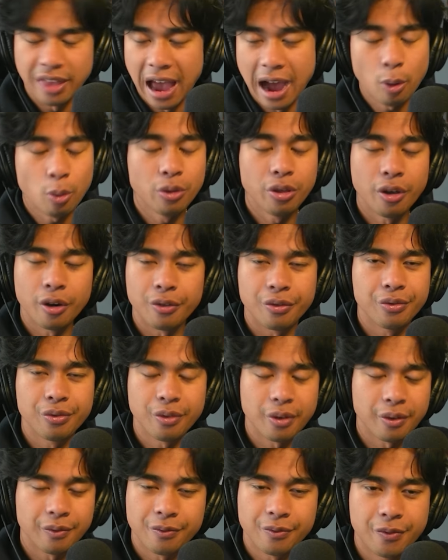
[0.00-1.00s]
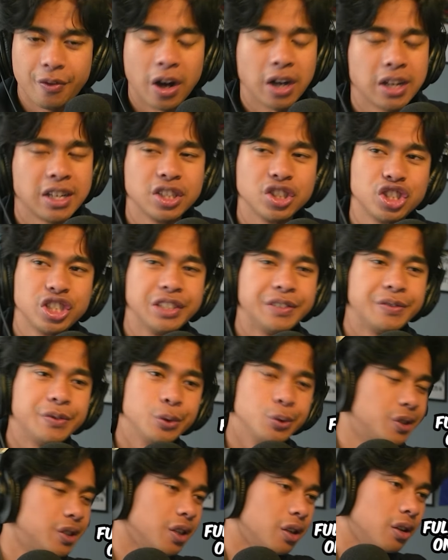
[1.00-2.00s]
How the fuck is Shifu
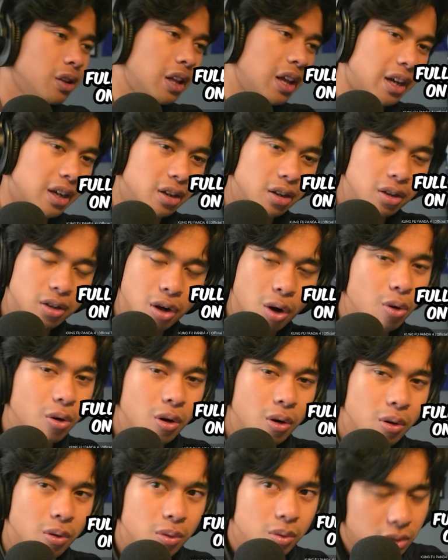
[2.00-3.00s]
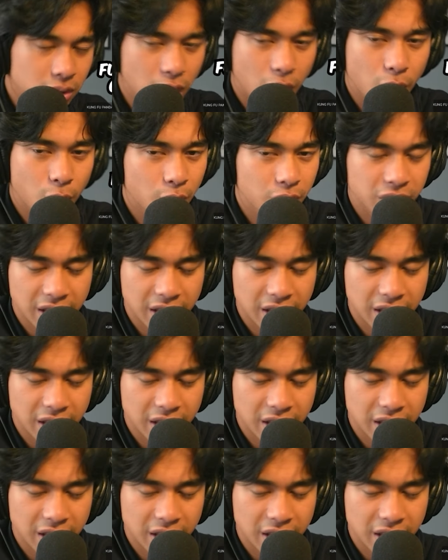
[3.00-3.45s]
still, like, going... going